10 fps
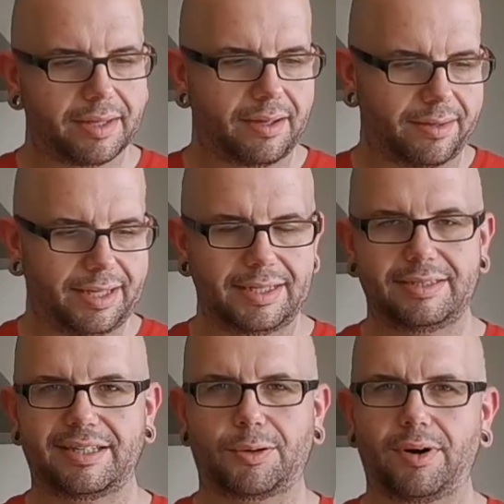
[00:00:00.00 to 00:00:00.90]
I think this
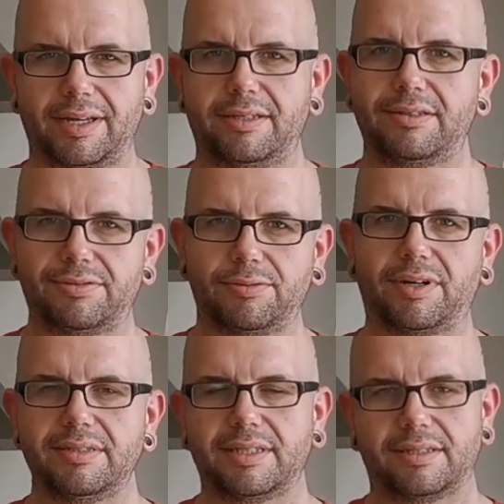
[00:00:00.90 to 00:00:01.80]
is quite a useful
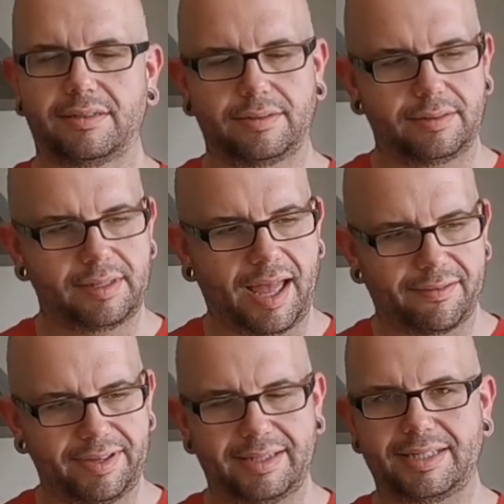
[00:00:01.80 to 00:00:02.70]
one to
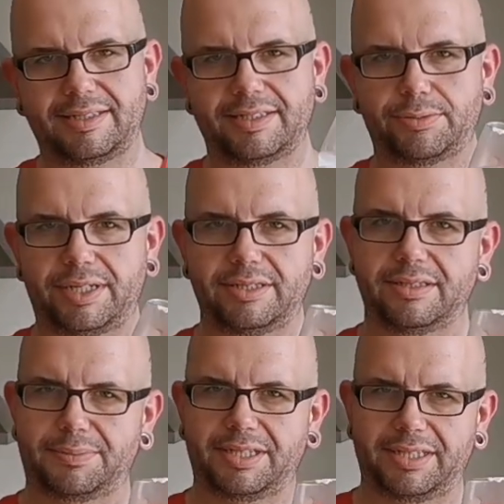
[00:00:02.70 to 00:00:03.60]
have in this situation,
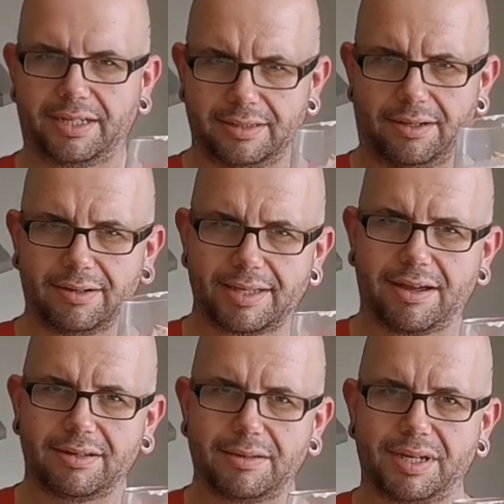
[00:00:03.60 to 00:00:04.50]
especially under
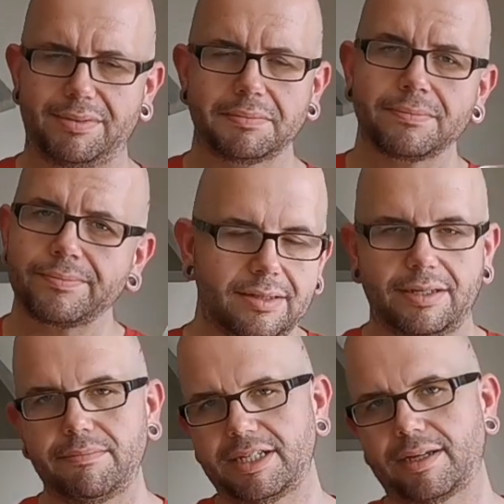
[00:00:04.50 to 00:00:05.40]
lockdown at the moment.
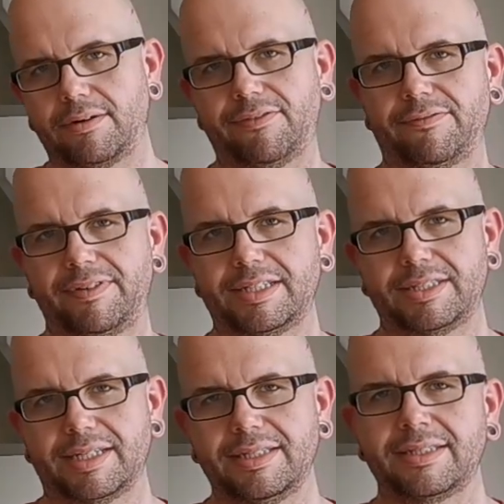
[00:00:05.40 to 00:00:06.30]
So I'm going to go off and
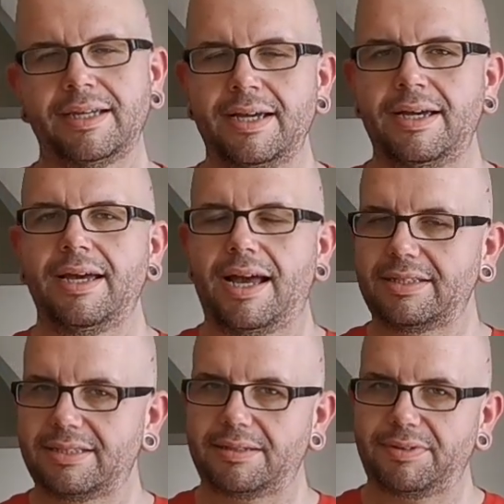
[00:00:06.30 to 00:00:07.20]
finish this.
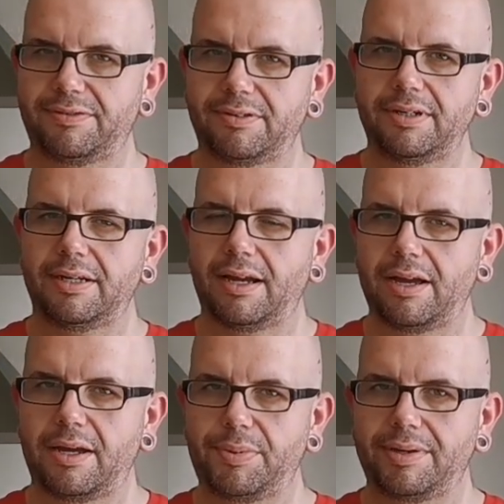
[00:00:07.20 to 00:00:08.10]
As I said before,
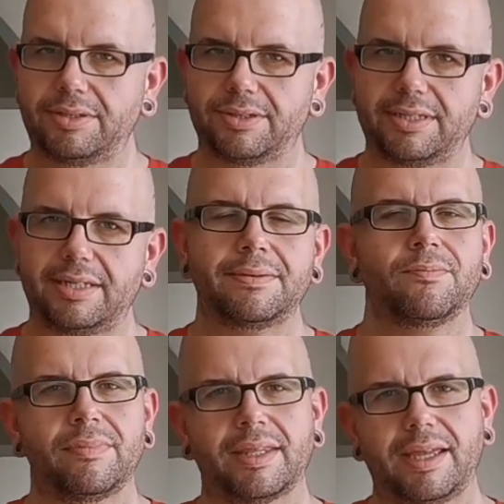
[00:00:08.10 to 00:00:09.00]
hope you enjoyed it.
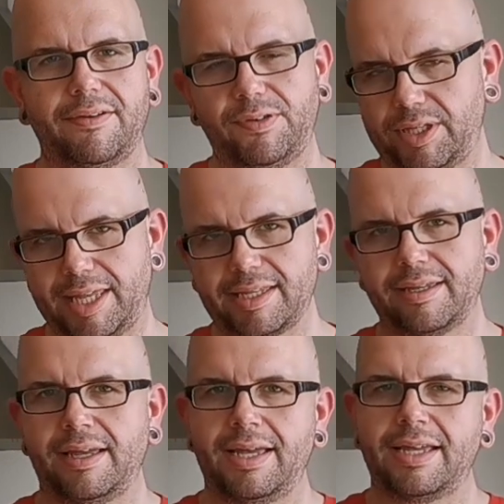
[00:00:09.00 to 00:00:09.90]
If you
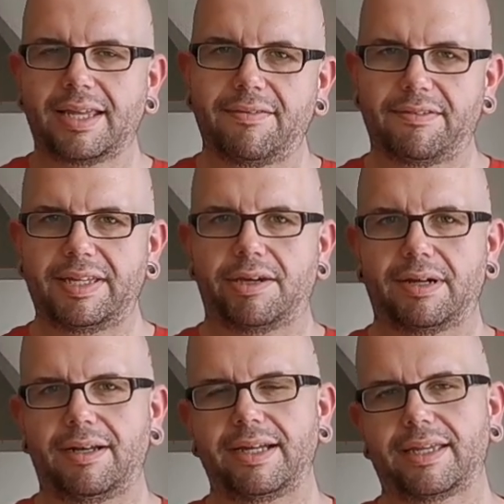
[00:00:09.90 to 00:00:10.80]
did, give the
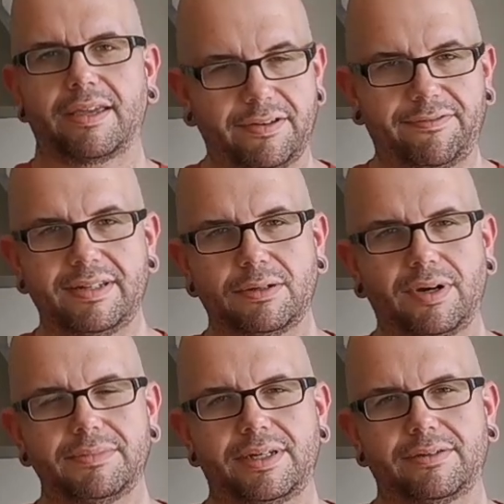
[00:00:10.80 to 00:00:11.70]
video a like. If you're finding
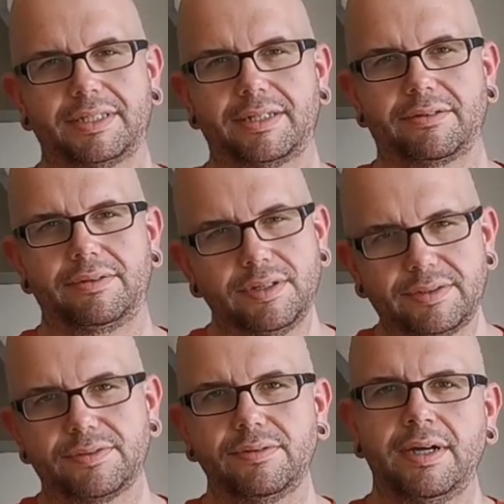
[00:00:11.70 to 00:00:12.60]
what I'm doing on the channel
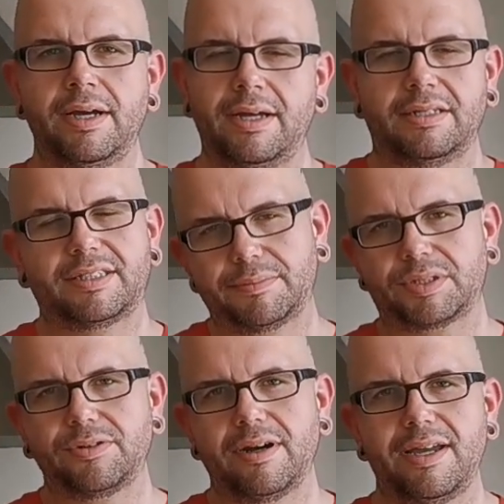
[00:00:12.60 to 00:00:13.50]
useful,
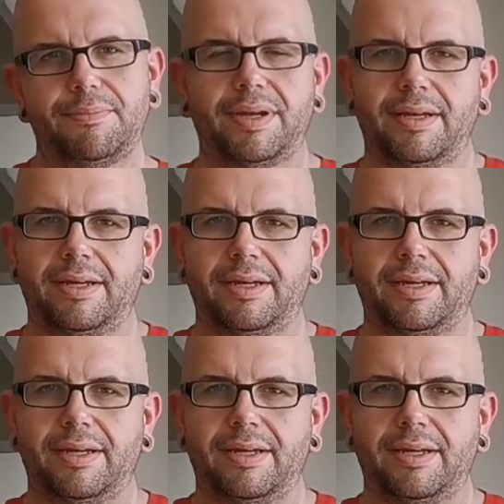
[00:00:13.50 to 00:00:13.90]
subscribe,